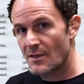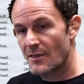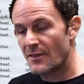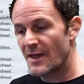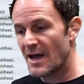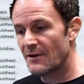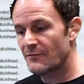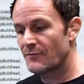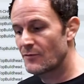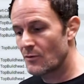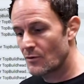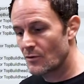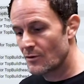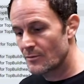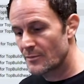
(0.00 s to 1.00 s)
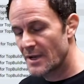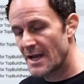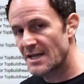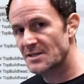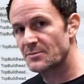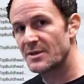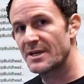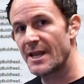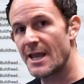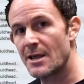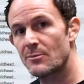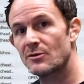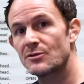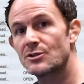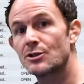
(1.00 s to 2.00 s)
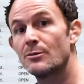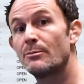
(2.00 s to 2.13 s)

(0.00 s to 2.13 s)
that form has been able to